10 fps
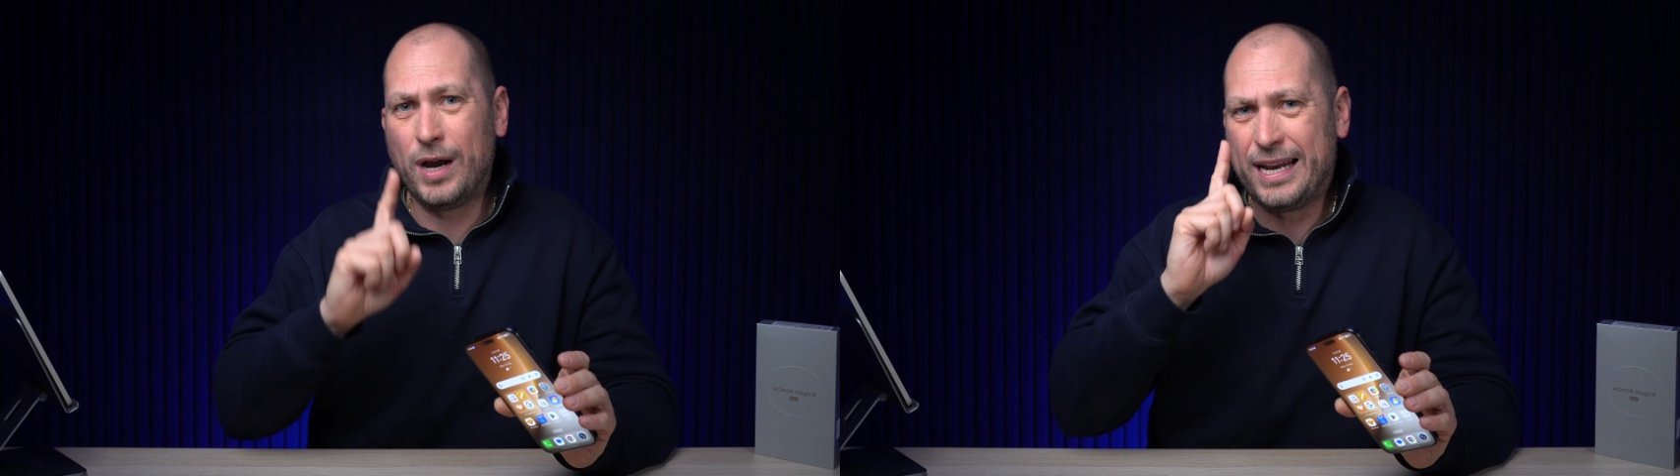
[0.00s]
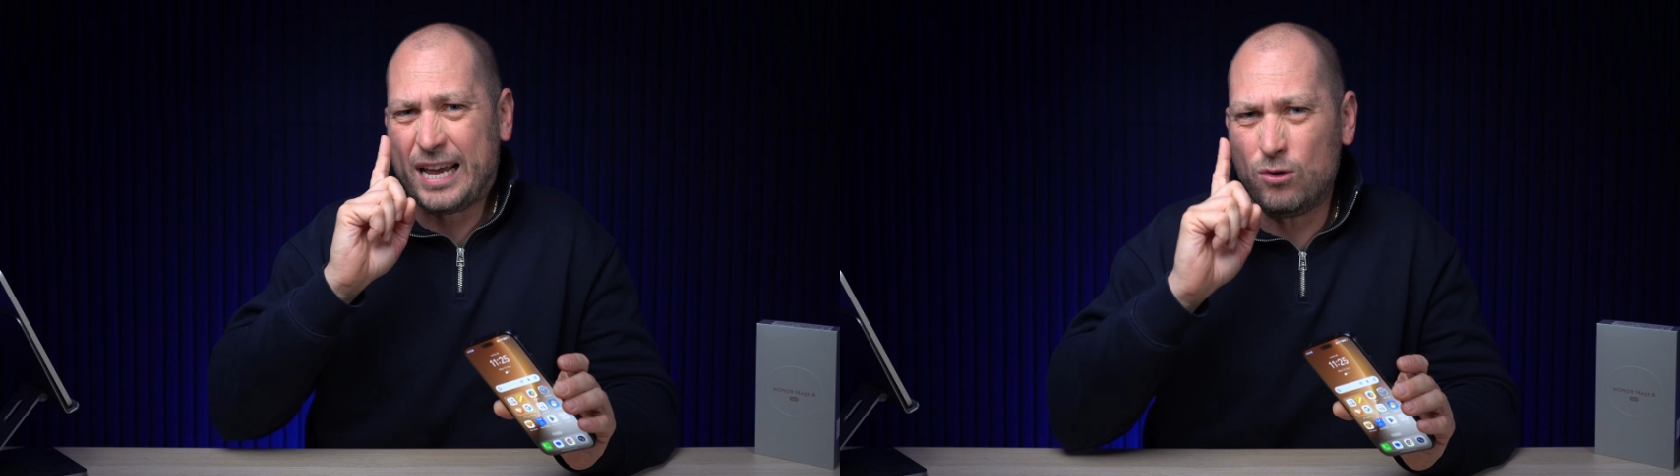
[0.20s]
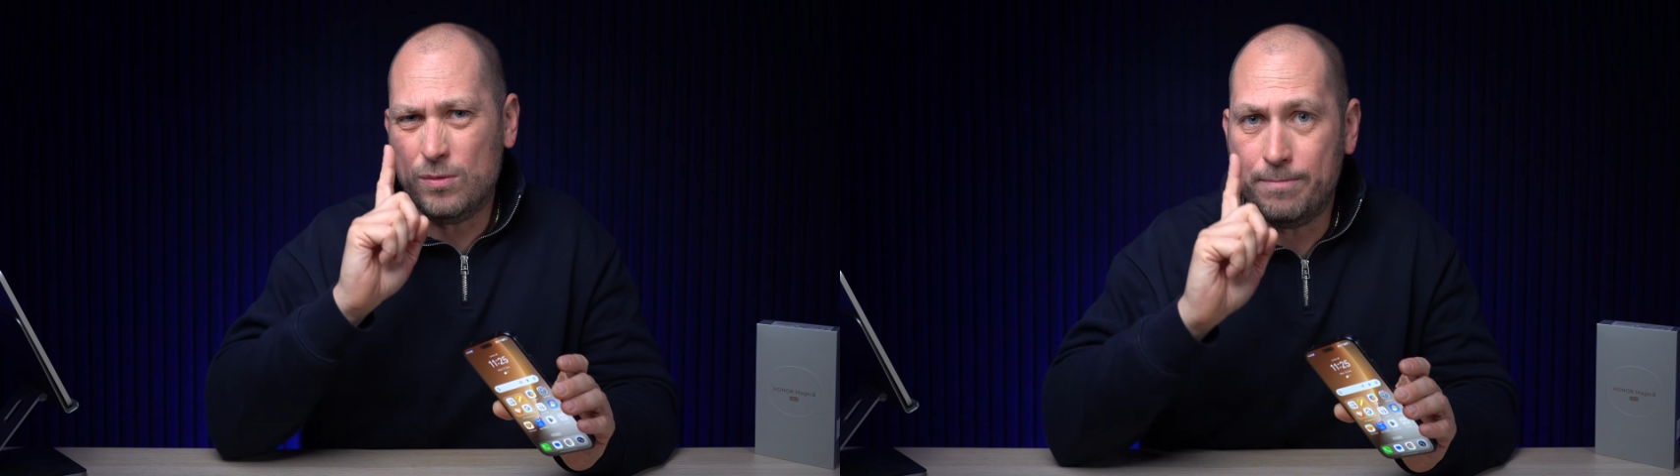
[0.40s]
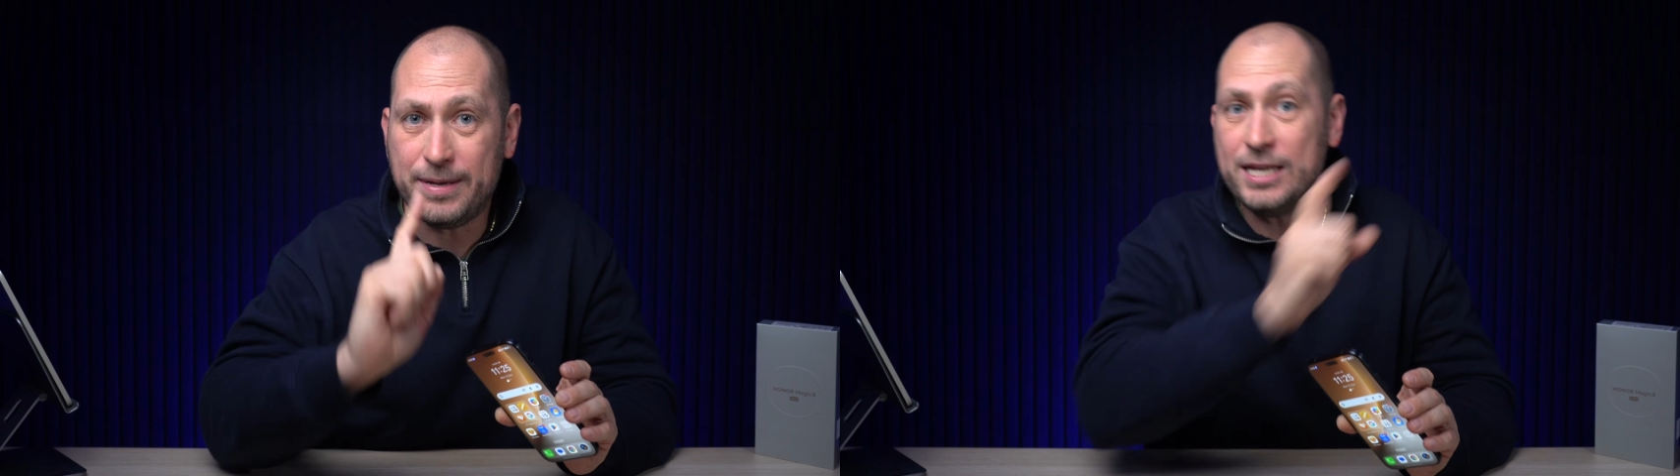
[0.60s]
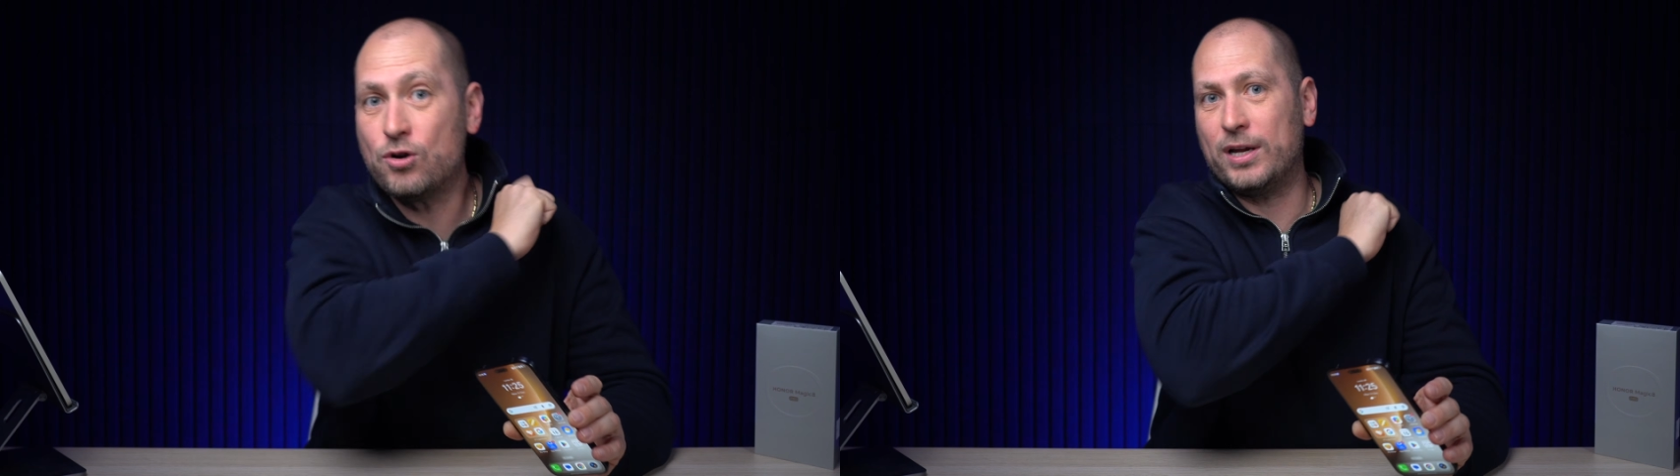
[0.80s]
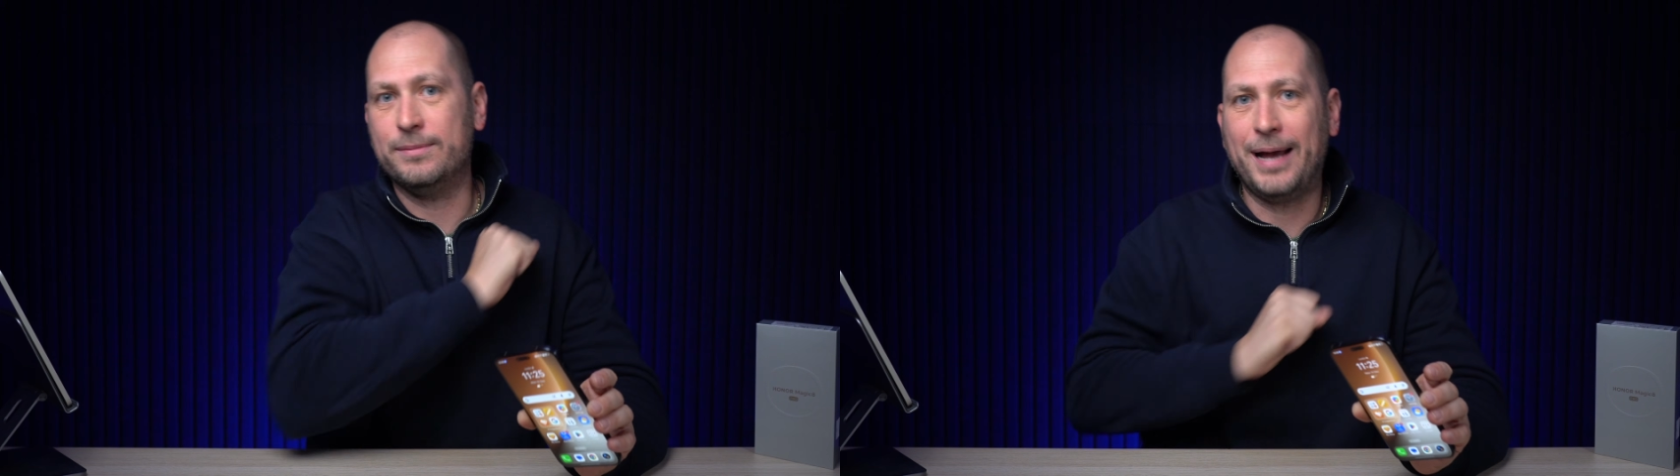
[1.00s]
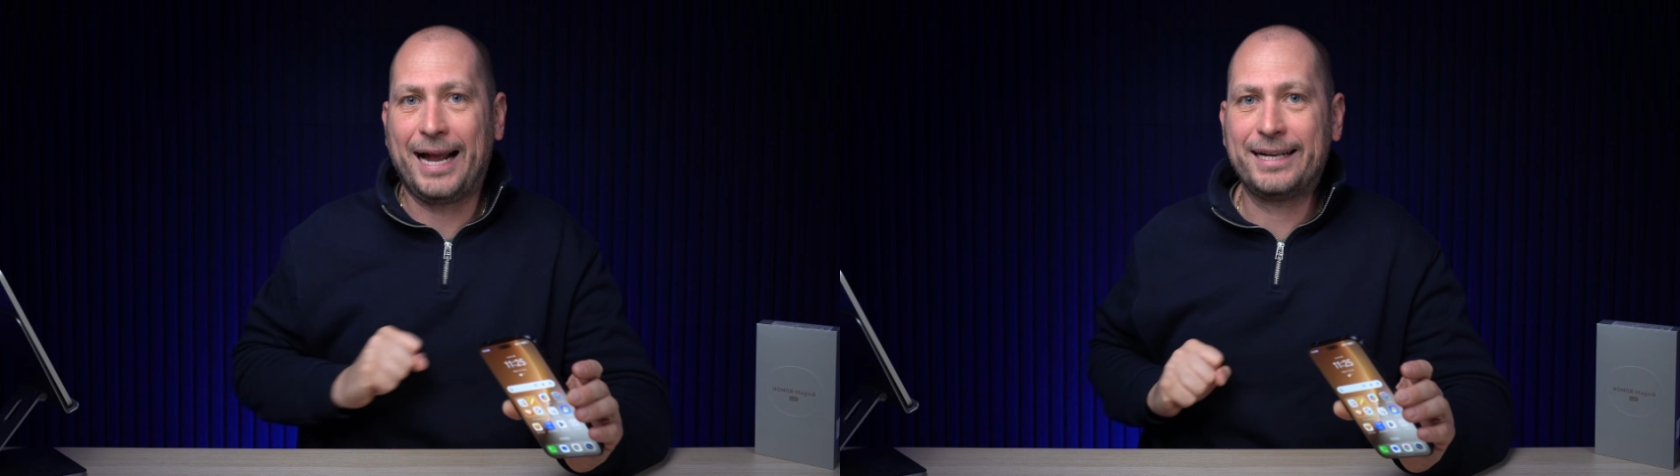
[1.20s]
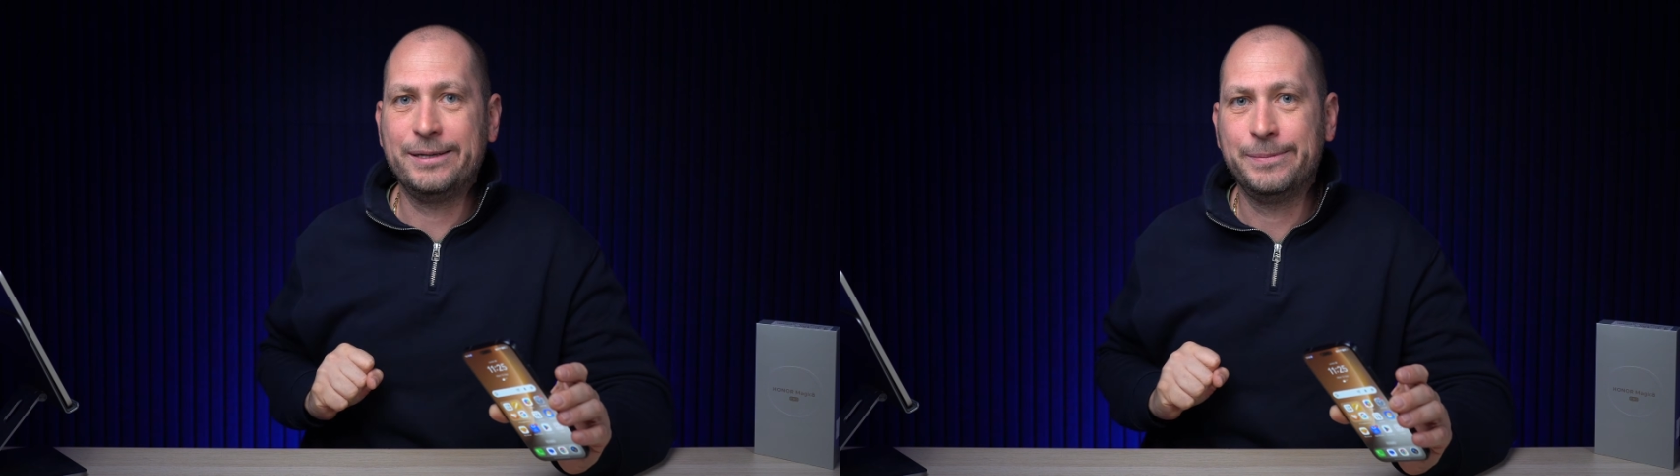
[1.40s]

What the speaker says: and I will be right back.